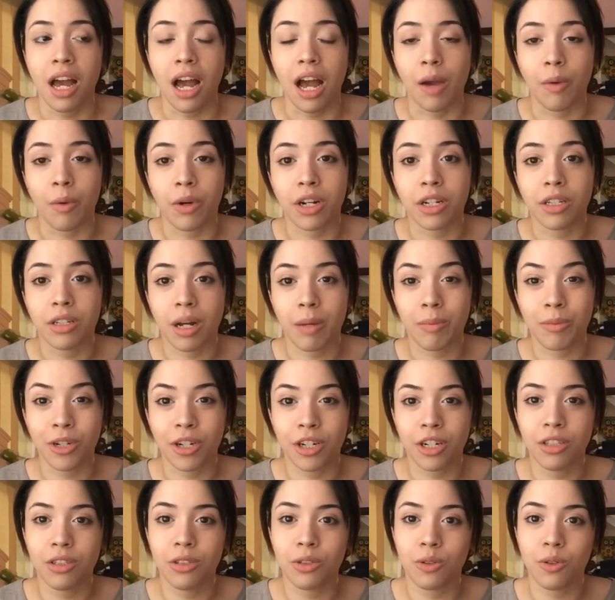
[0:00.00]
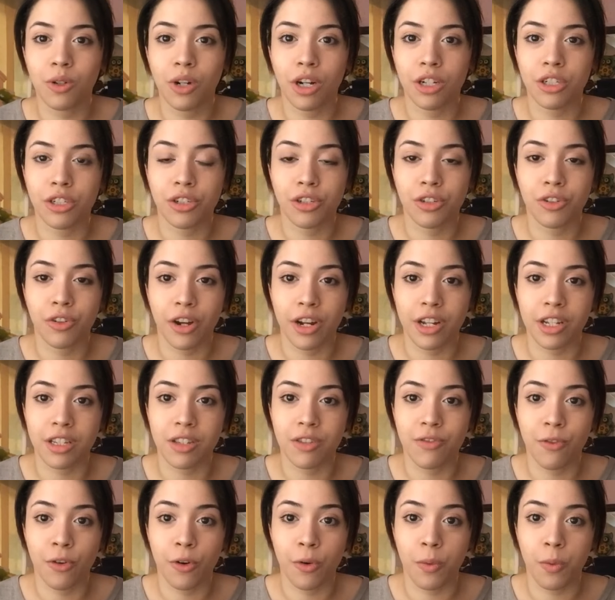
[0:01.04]
I wanna, I'm gonna do a
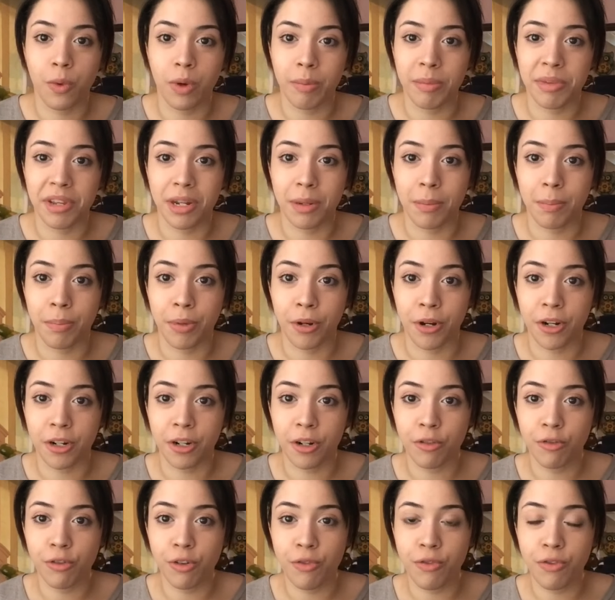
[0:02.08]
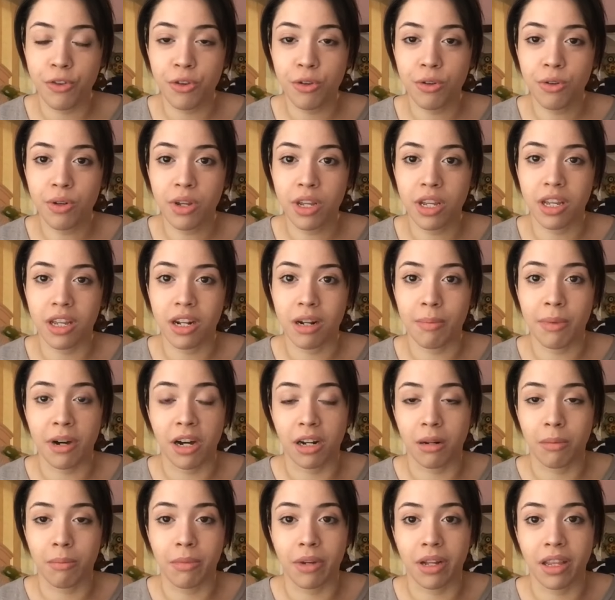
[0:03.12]
Shreds for Women burner review in
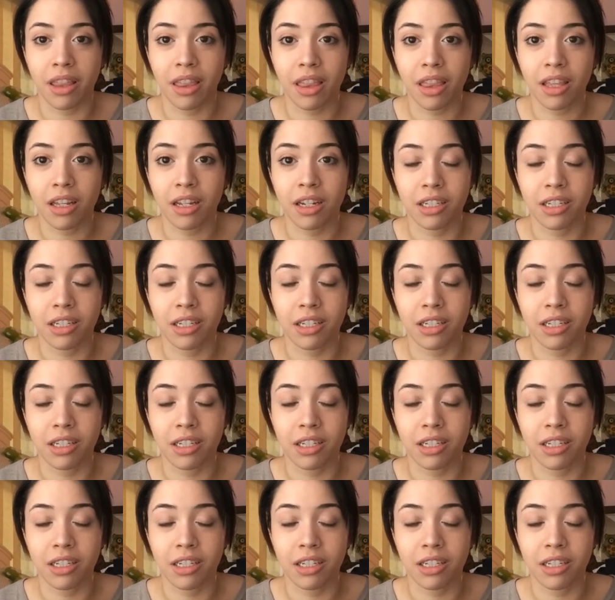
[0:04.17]
about a month